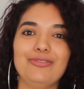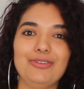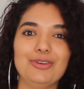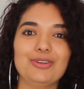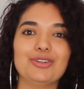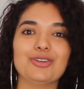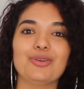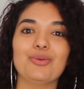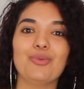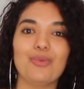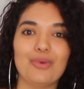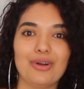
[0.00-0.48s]

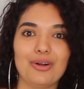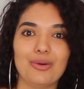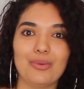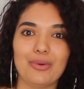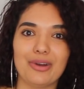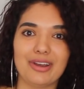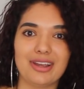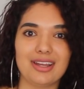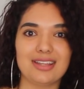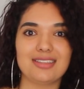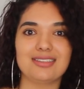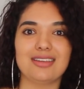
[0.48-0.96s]
future will
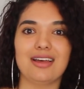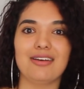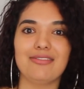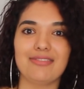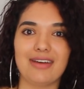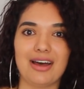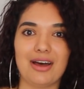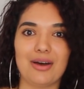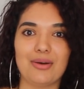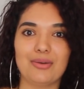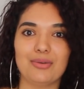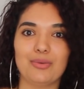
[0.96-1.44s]
work
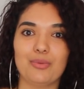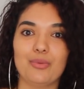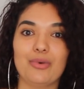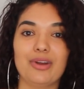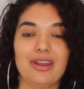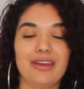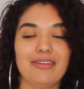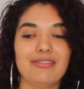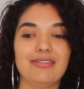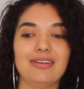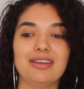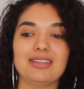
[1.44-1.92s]
itself out.
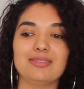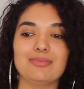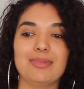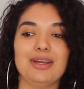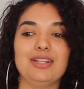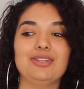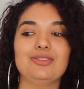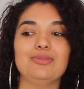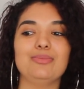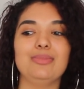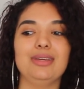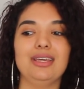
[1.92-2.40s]
Whatever is
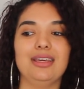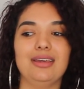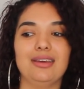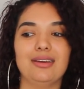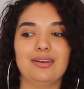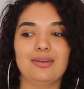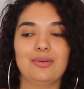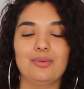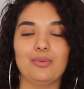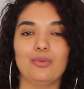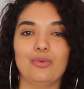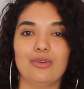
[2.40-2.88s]
meant to
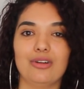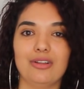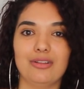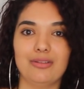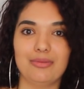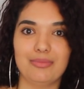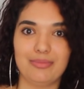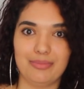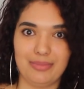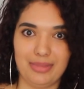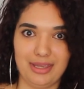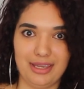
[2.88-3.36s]
be, will
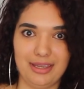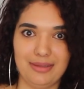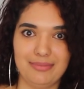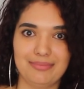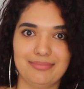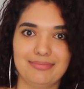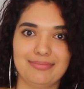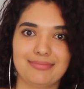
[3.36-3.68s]
be.